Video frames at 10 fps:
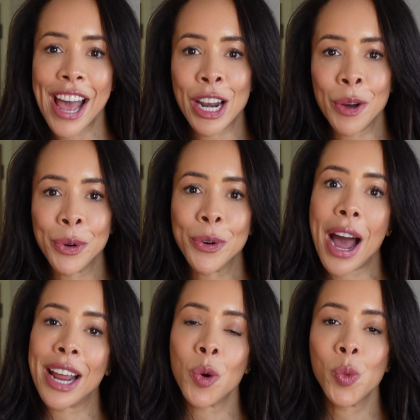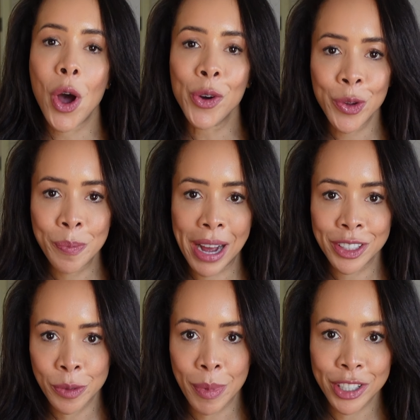Hello all and welcome
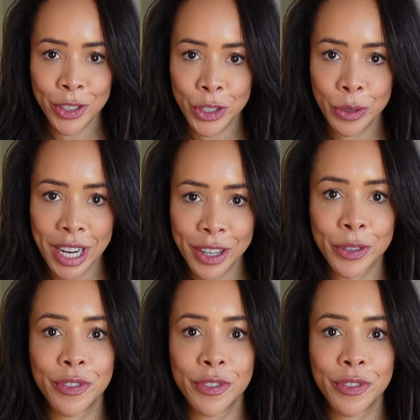back to my YouTube channel.